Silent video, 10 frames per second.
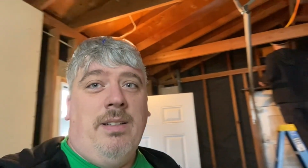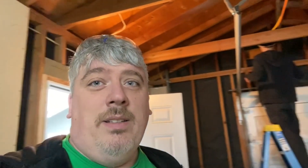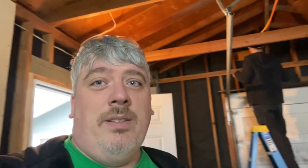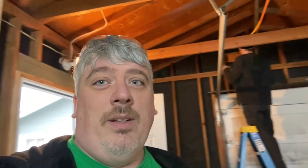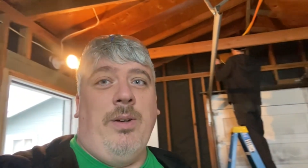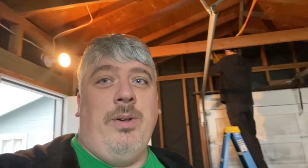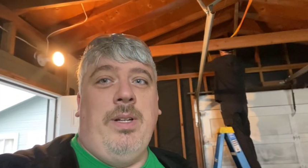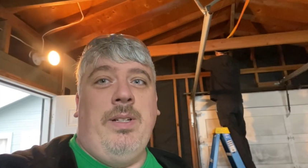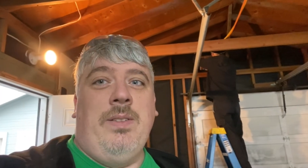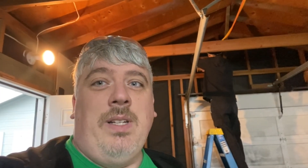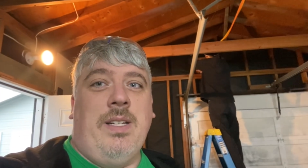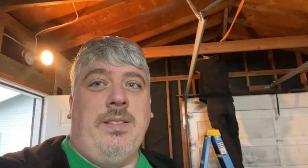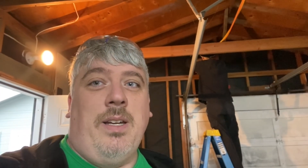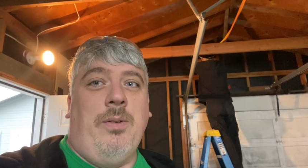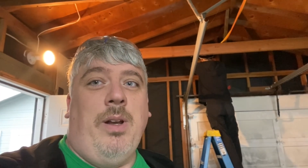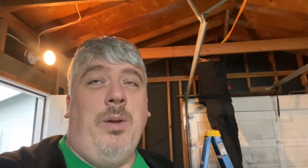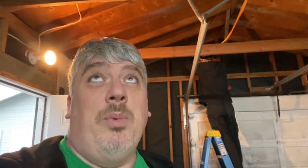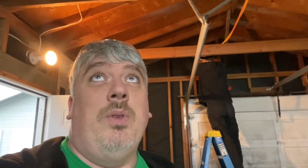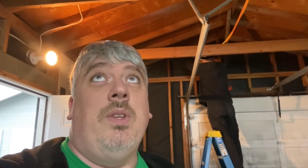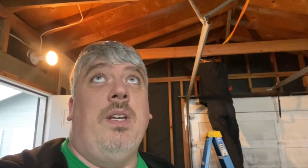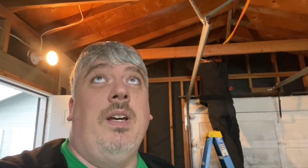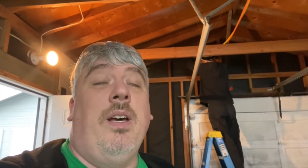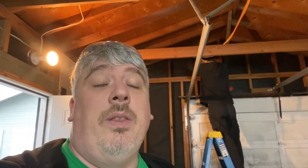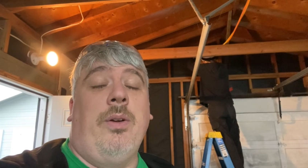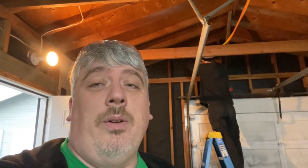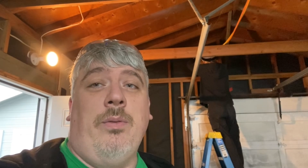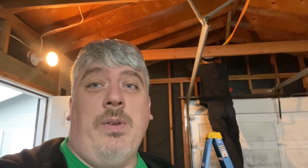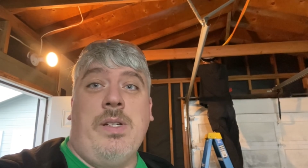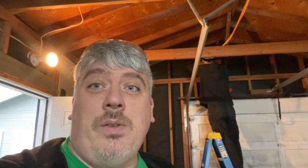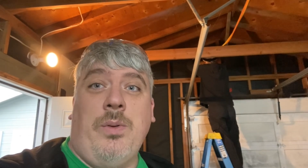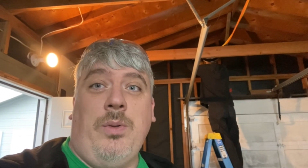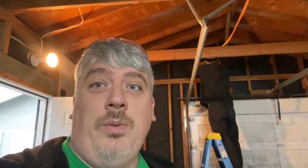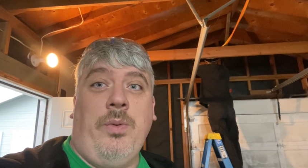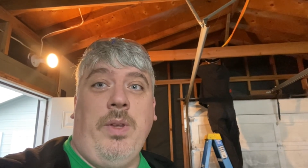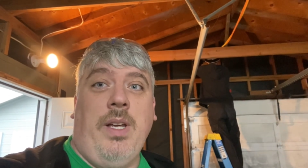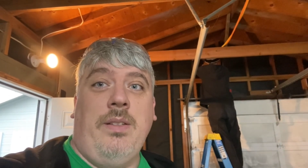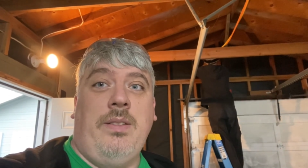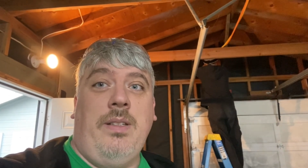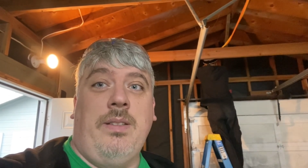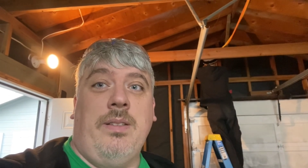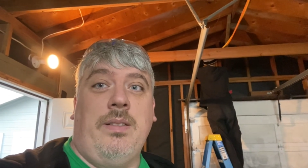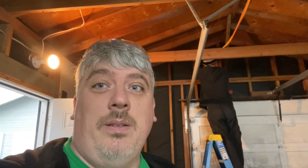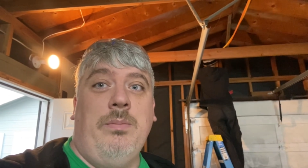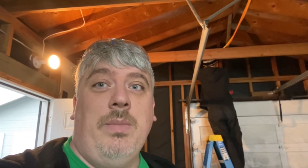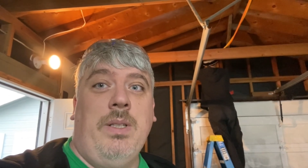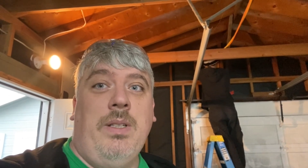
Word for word: So Dan's getting ready to put the other vent hole for the AC system.